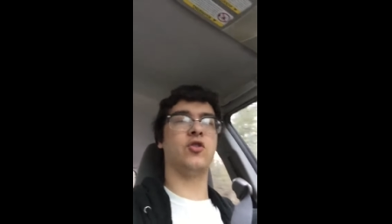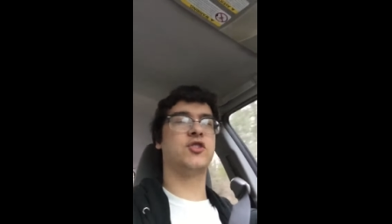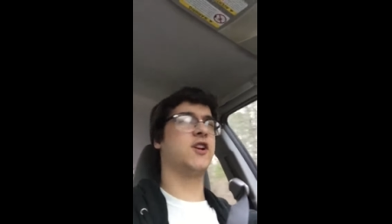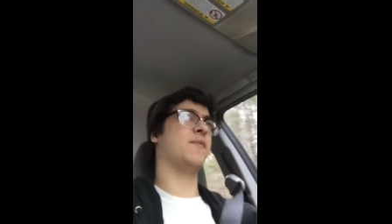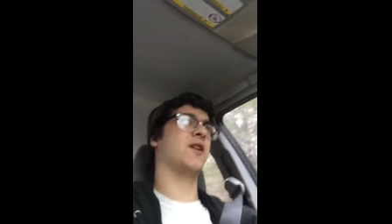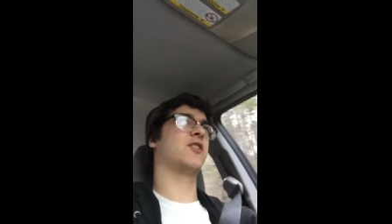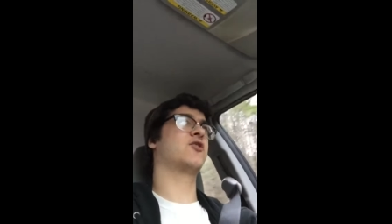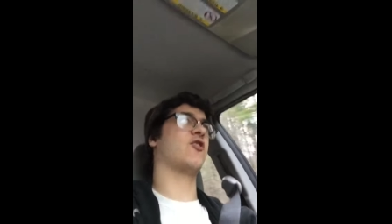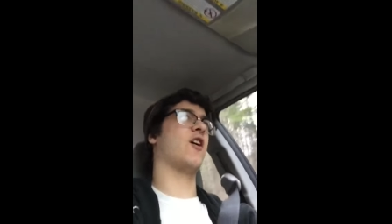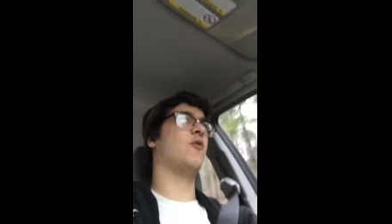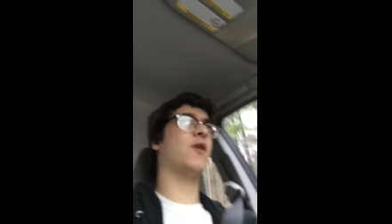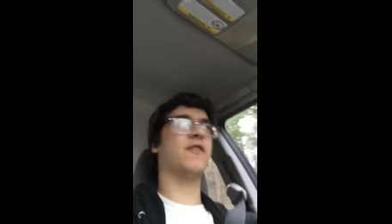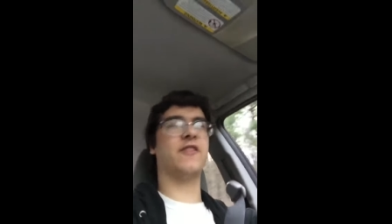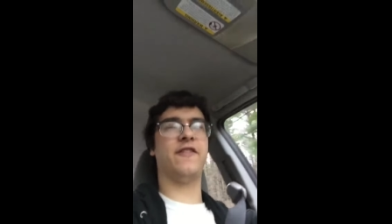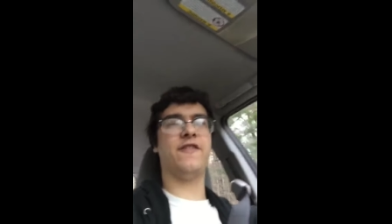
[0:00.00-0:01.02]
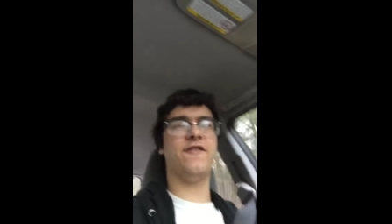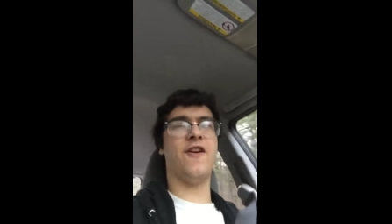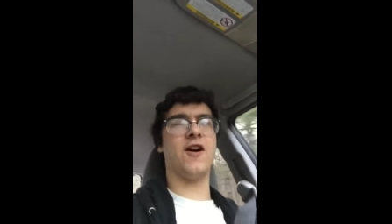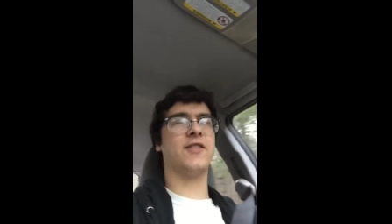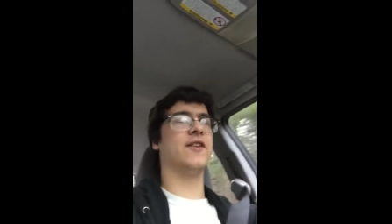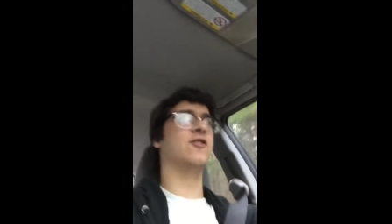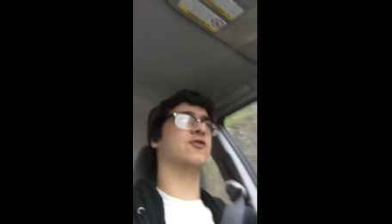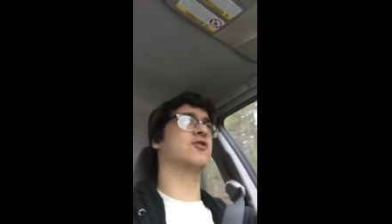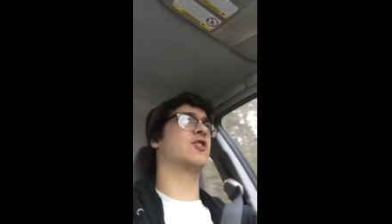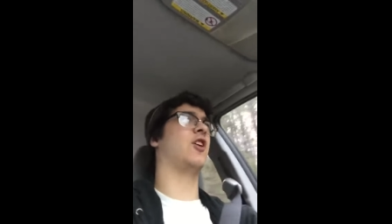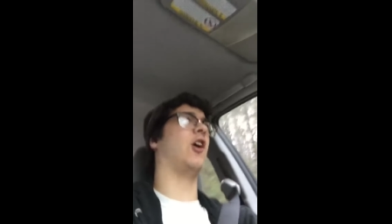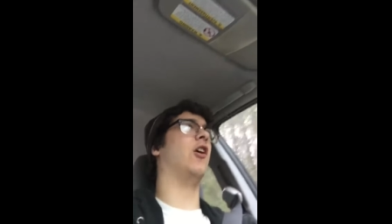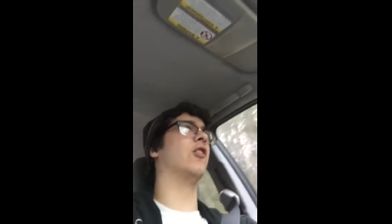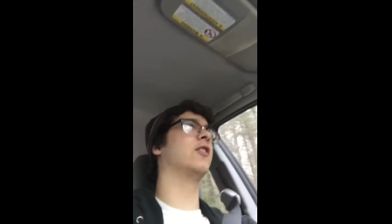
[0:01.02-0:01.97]
chipmunk trail, whatever the fuck that was
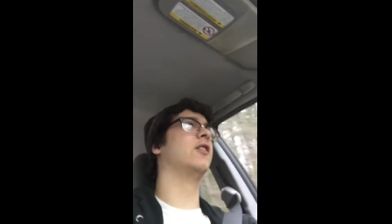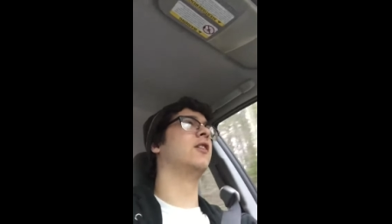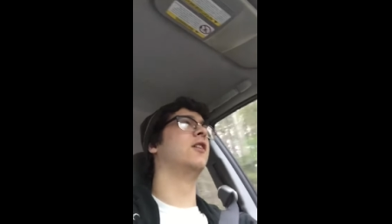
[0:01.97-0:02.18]
called.